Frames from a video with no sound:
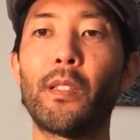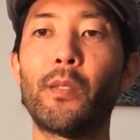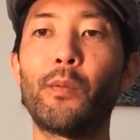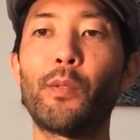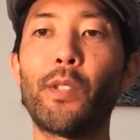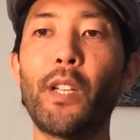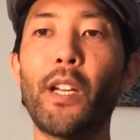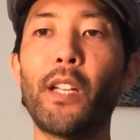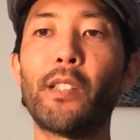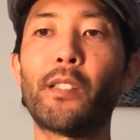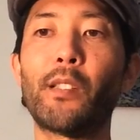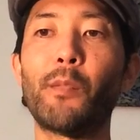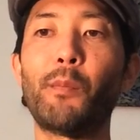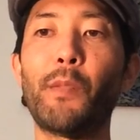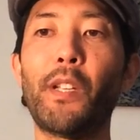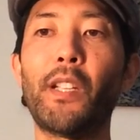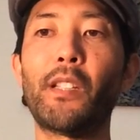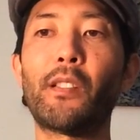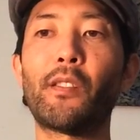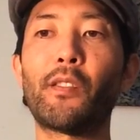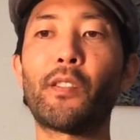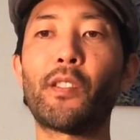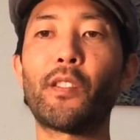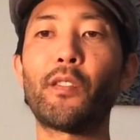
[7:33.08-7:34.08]
Yeah, it's a
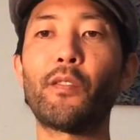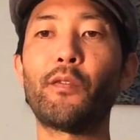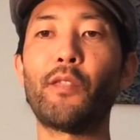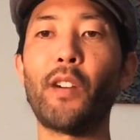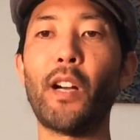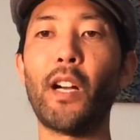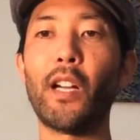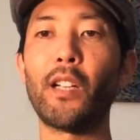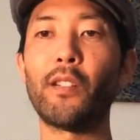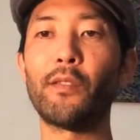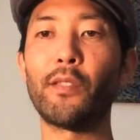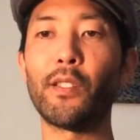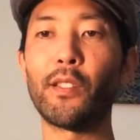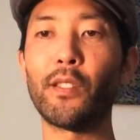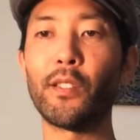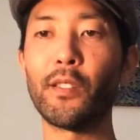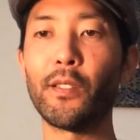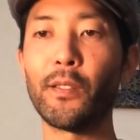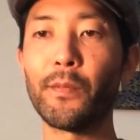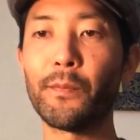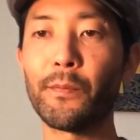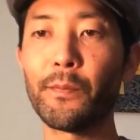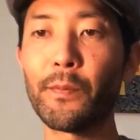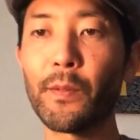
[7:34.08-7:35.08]
means of
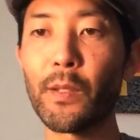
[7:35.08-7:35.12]
survival.